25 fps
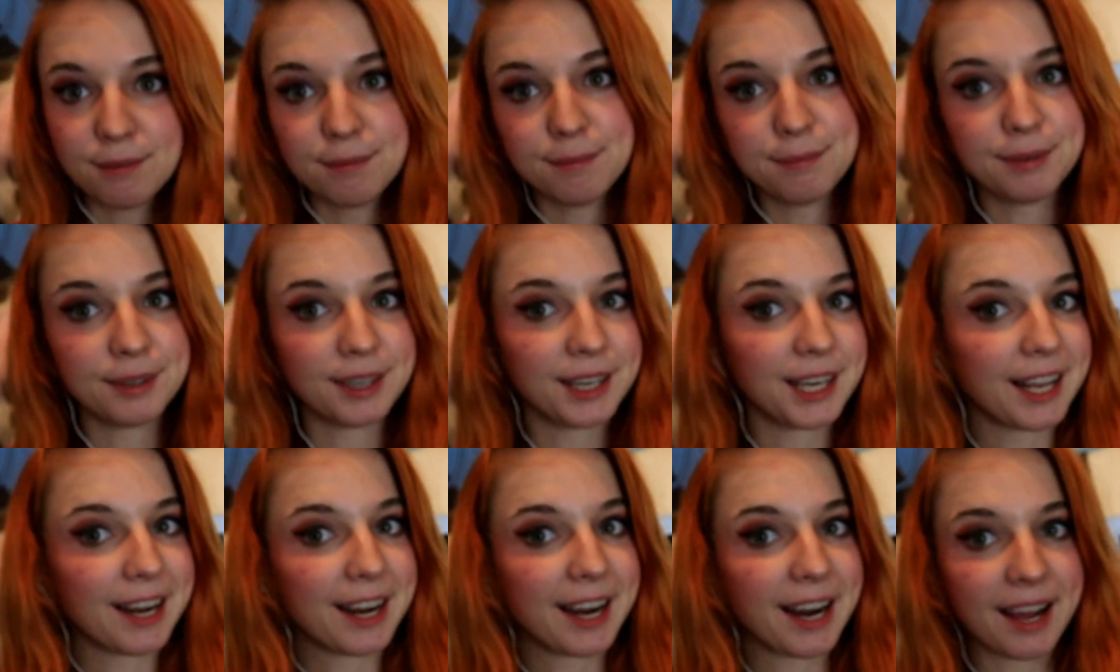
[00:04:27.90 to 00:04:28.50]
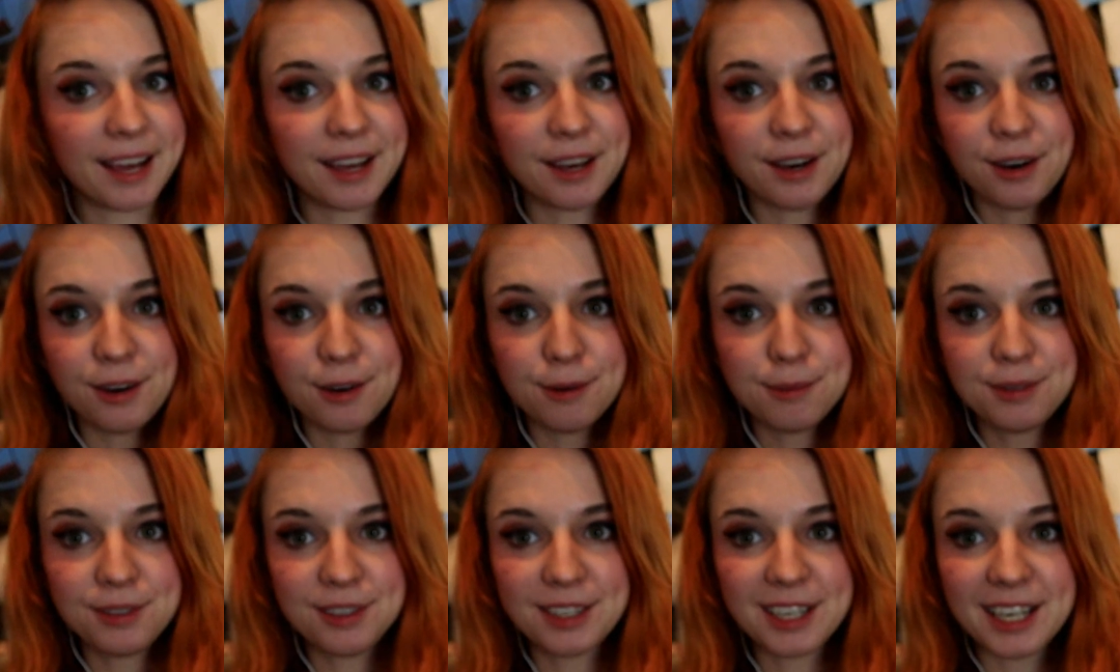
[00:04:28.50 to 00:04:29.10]
but I
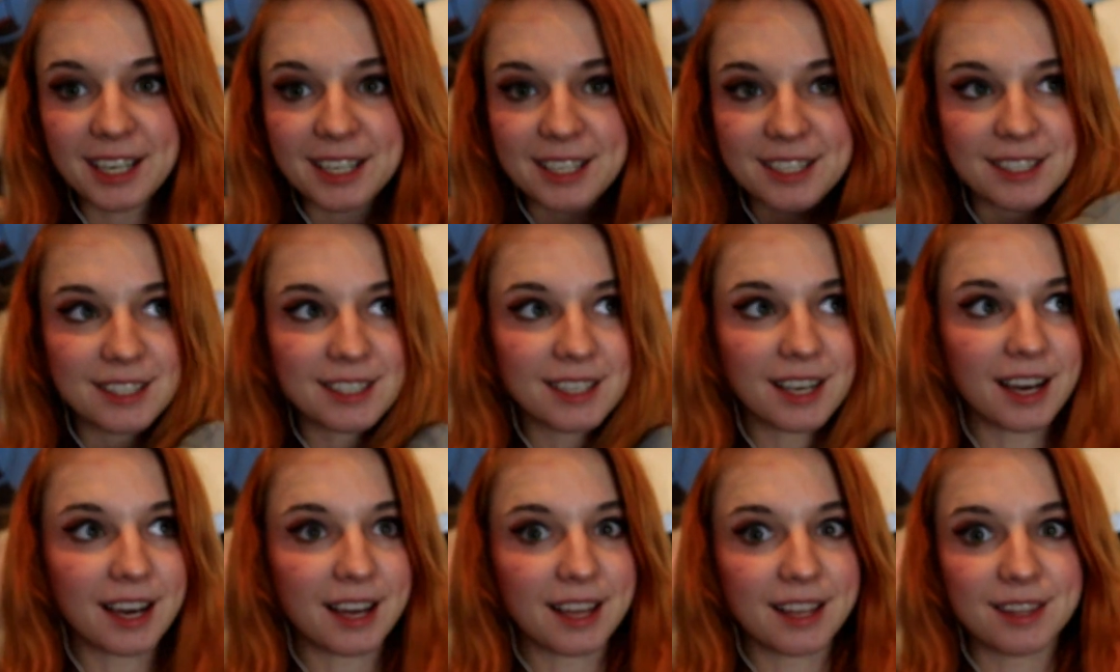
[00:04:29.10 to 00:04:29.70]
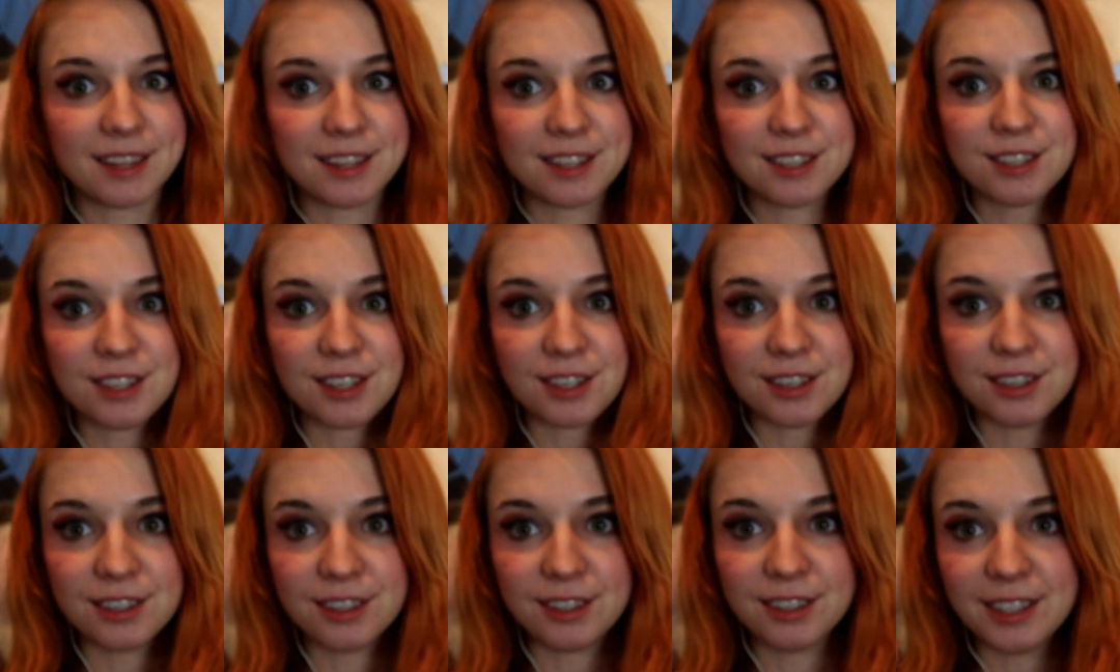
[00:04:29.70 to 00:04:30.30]
hope you guys got the
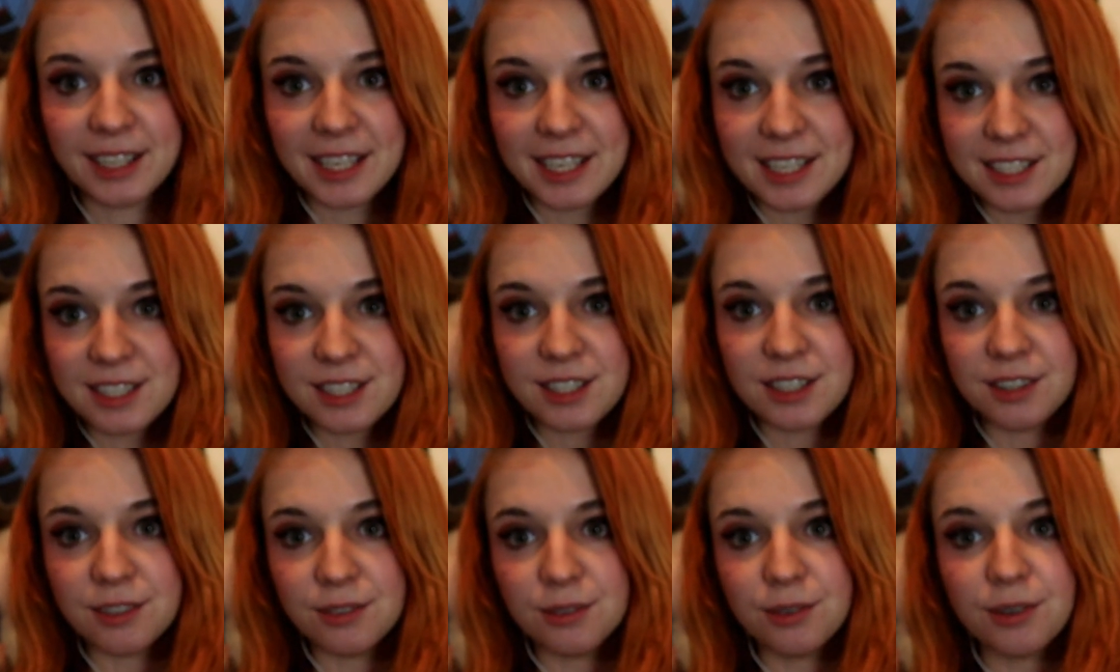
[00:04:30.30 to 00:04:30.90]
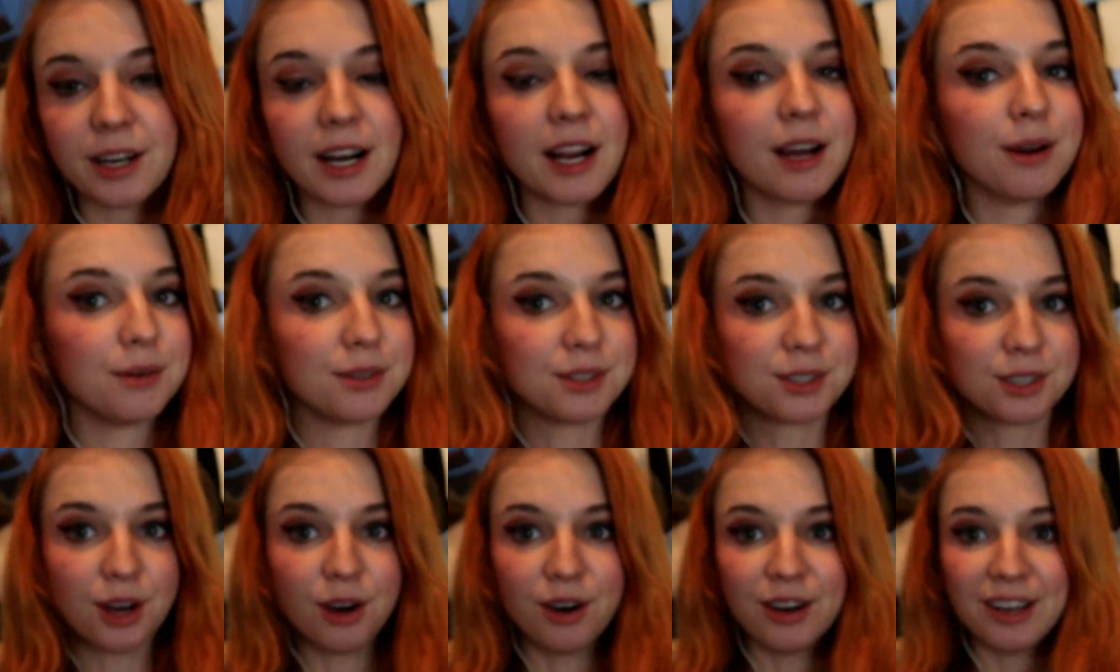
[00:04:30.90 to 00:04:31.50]
general idea of what I
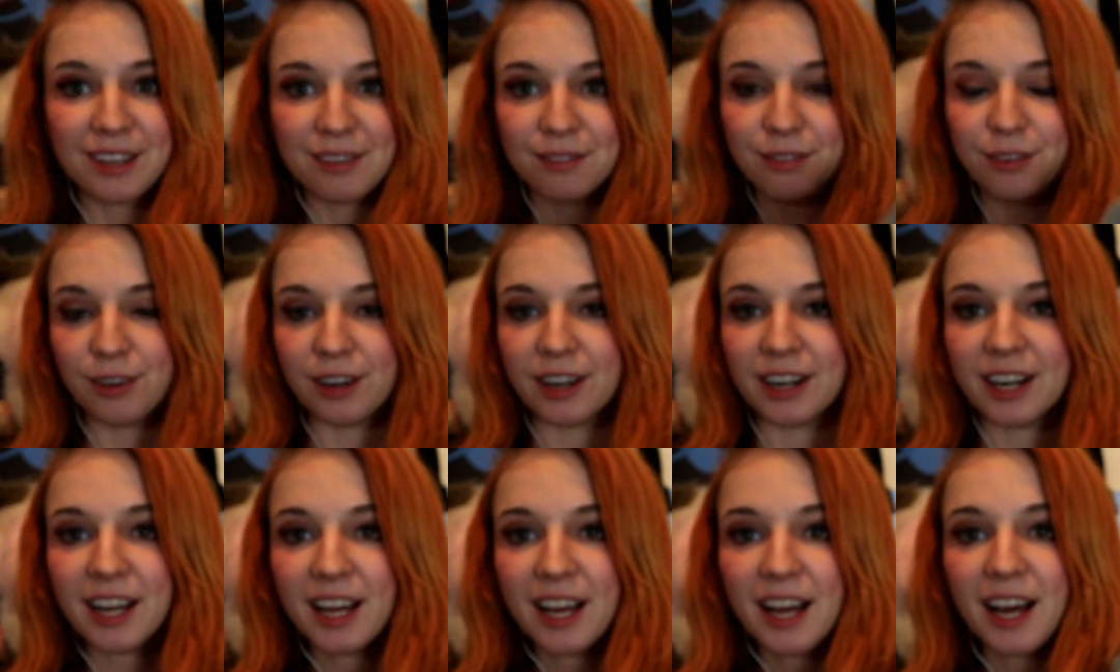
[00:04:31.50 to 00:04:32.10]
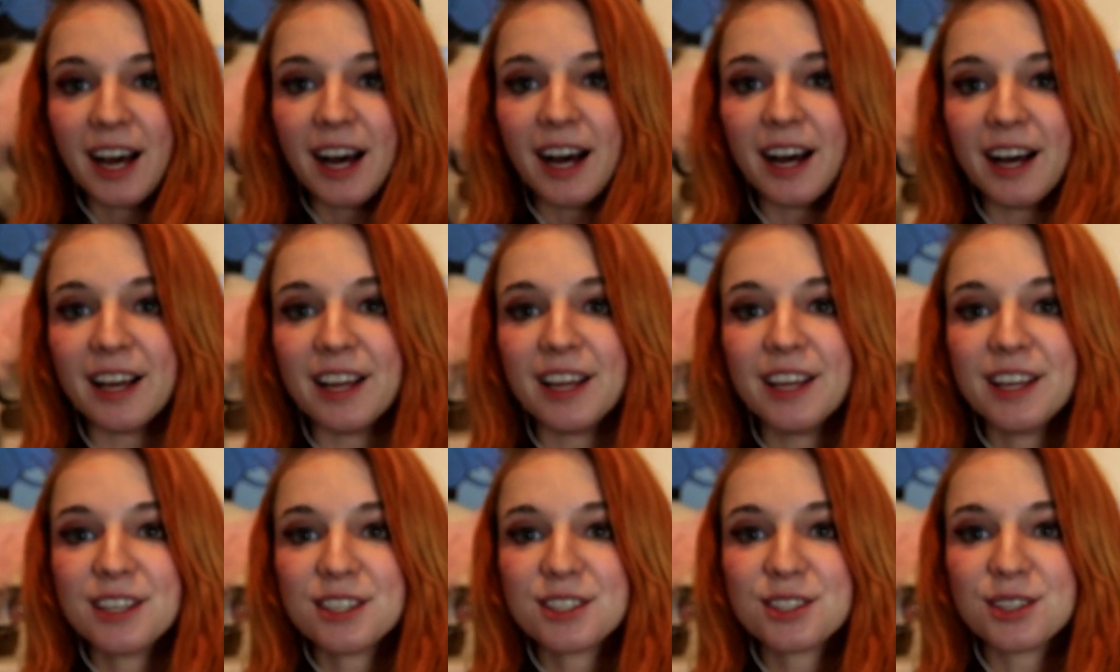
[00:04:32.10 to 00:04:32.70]
was going for.
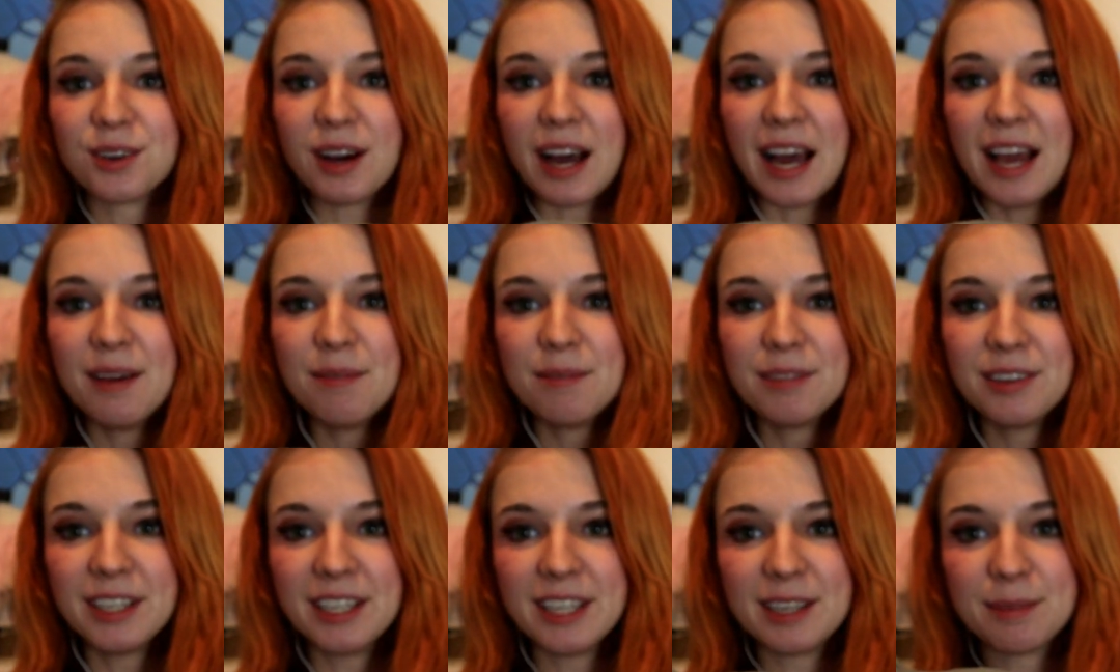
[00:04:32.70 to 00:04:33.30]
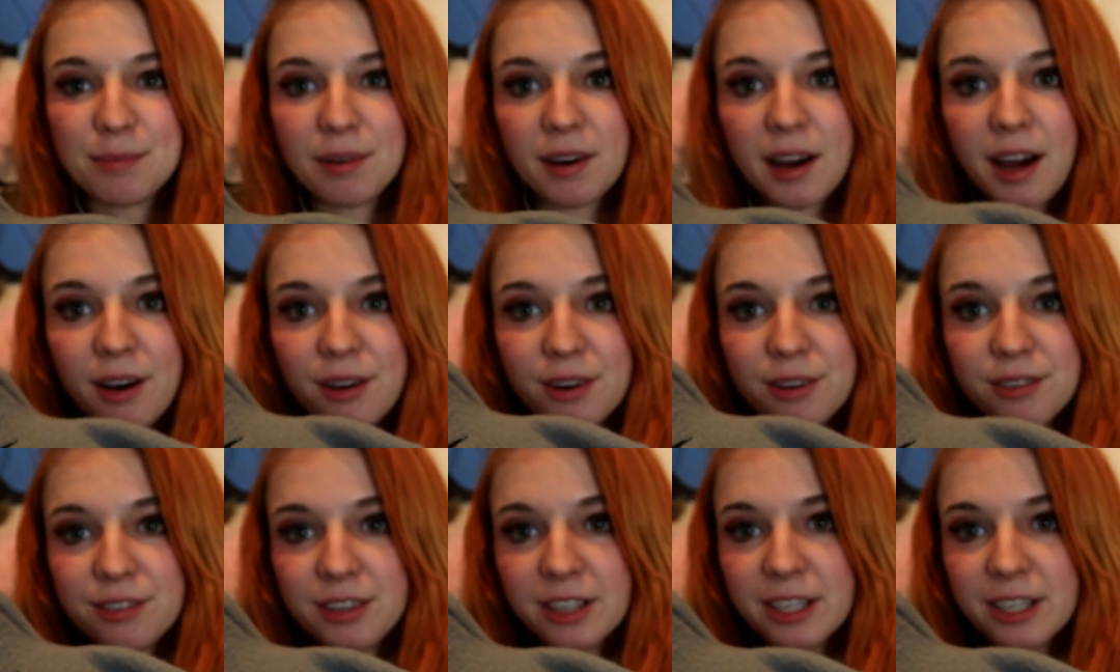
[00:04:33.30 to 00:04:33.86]
So I'm really proud of